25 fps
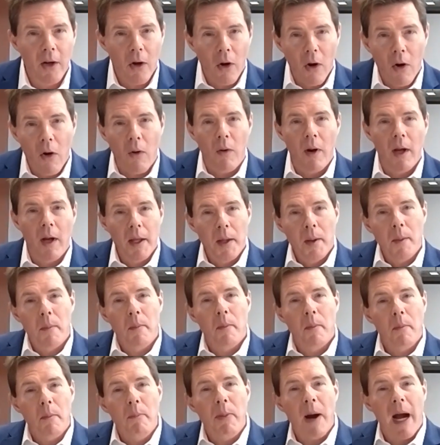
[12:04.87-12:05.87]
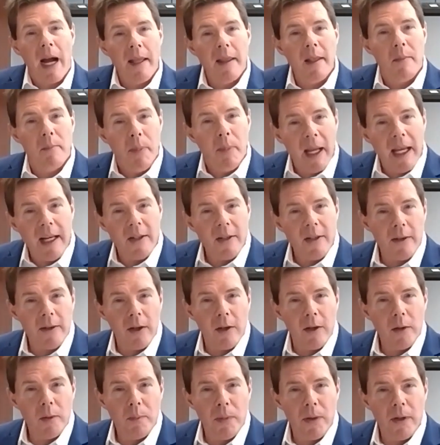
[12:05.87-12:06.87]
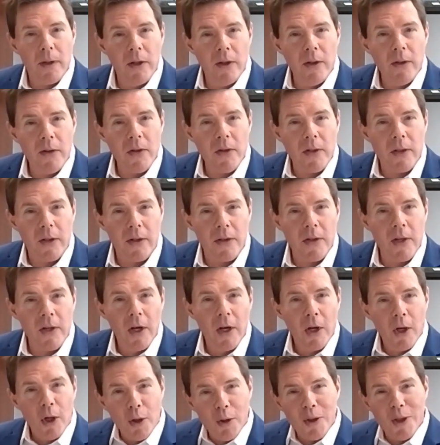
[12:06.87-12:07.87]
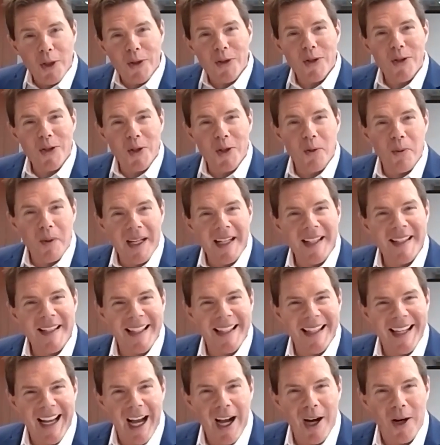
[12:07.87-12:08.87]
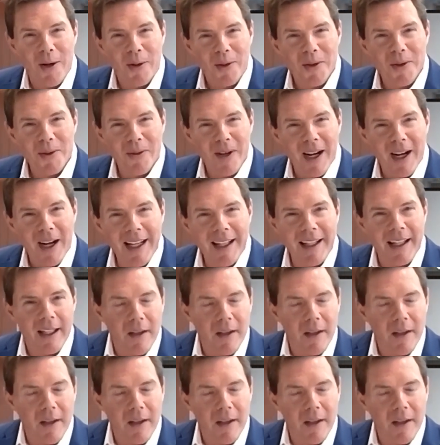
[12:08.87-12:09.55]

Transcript: Oh, by the baseload producers who you're squeezing out, right?